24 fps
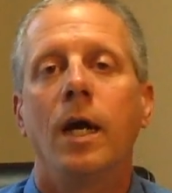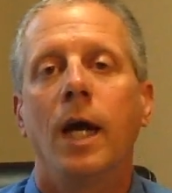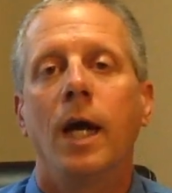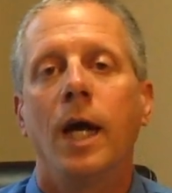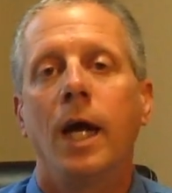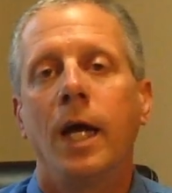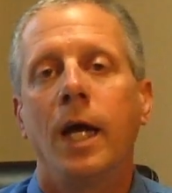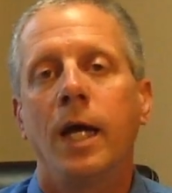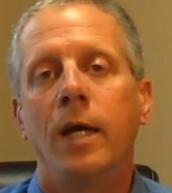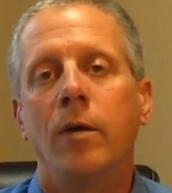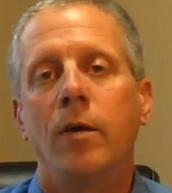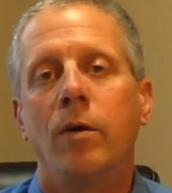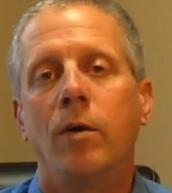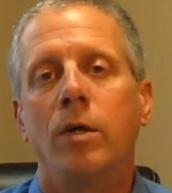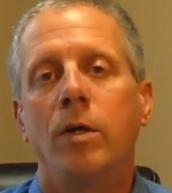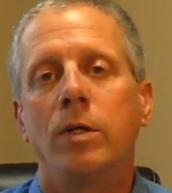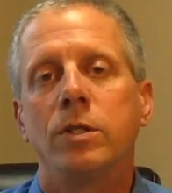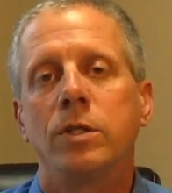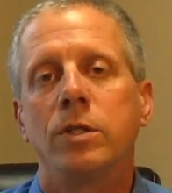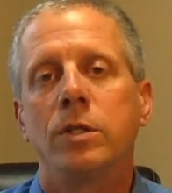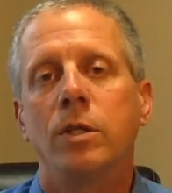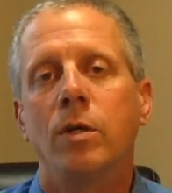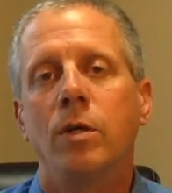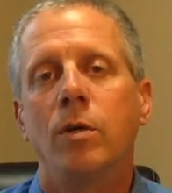and
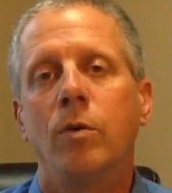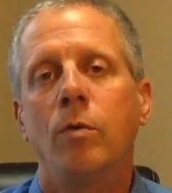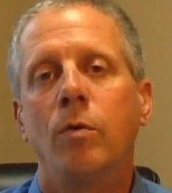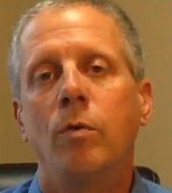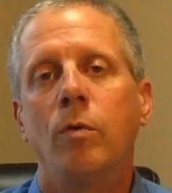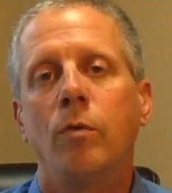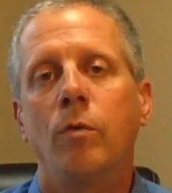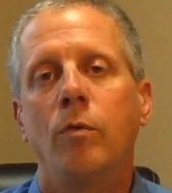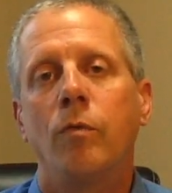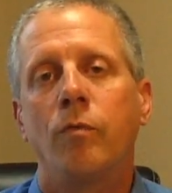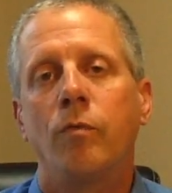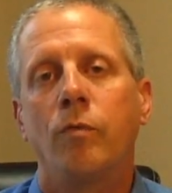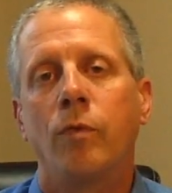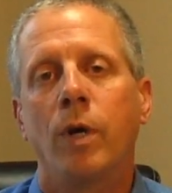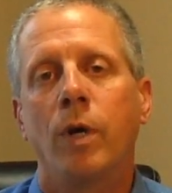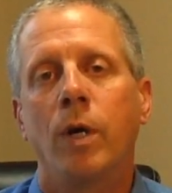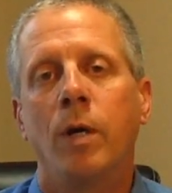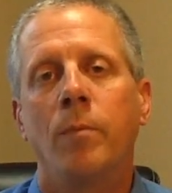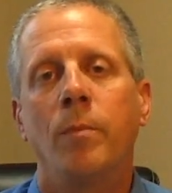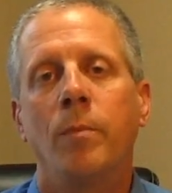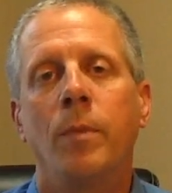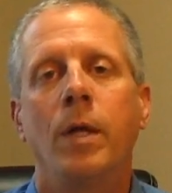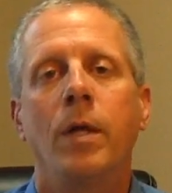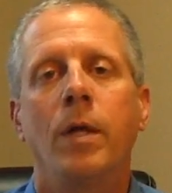also
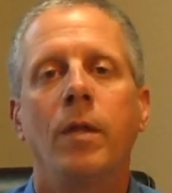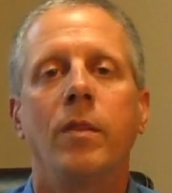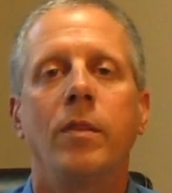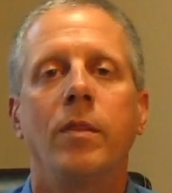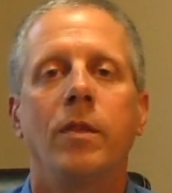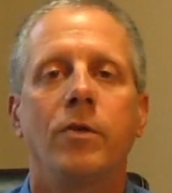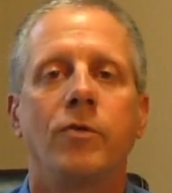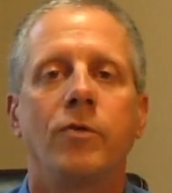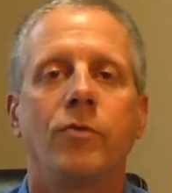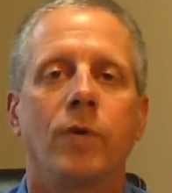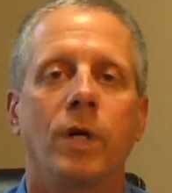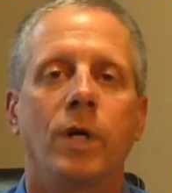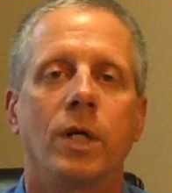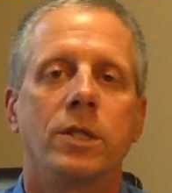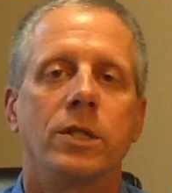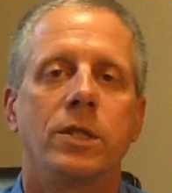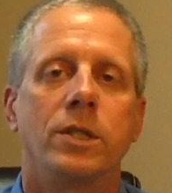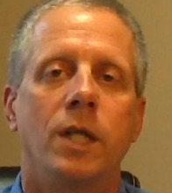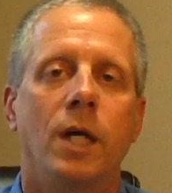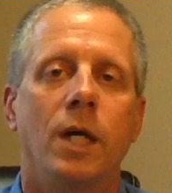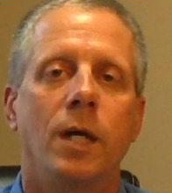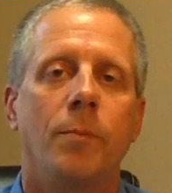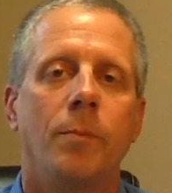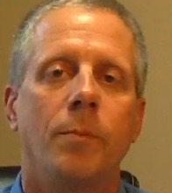from the truck
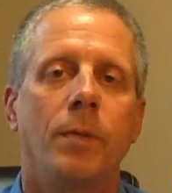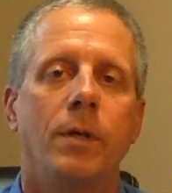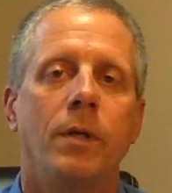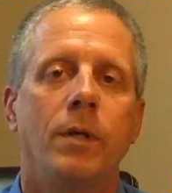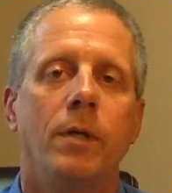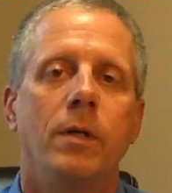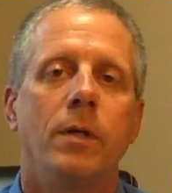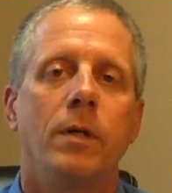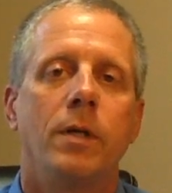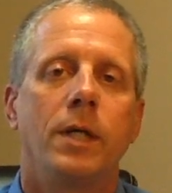stop